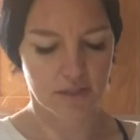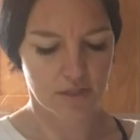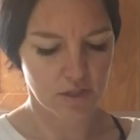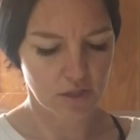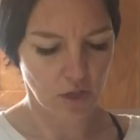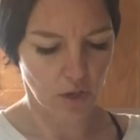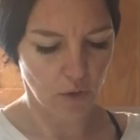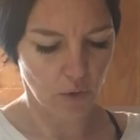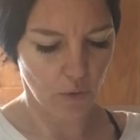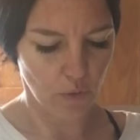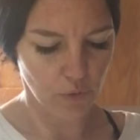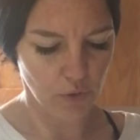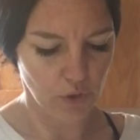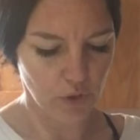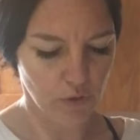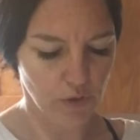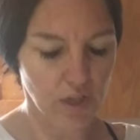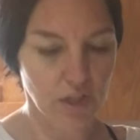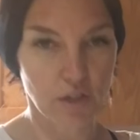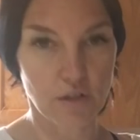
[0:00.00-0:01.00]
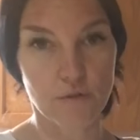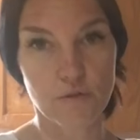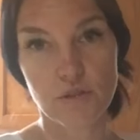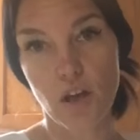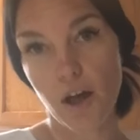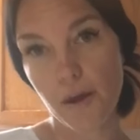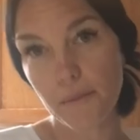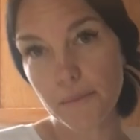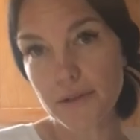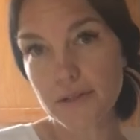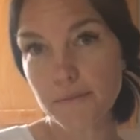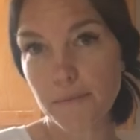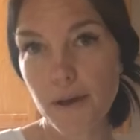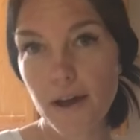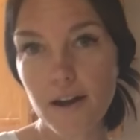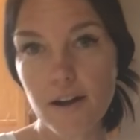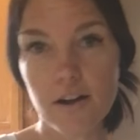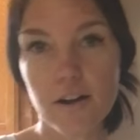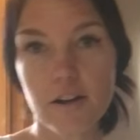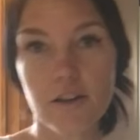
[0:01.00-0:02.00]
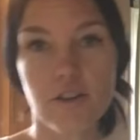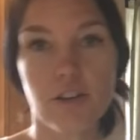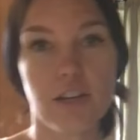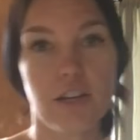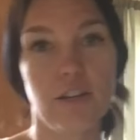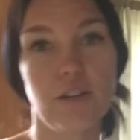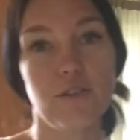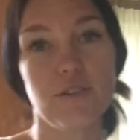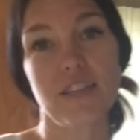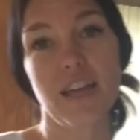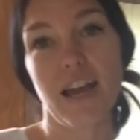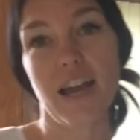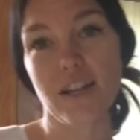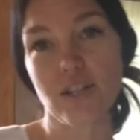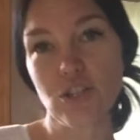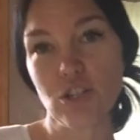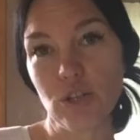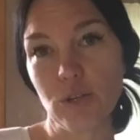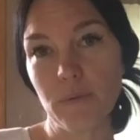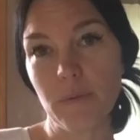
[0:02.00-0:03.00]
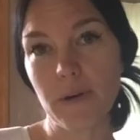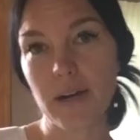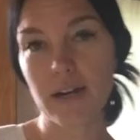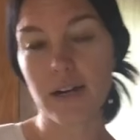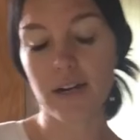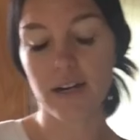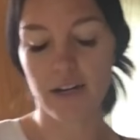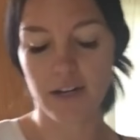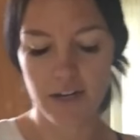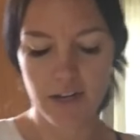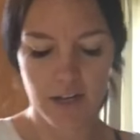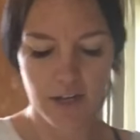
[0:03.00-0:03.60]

So you can use almond butter, you can use cashew butter,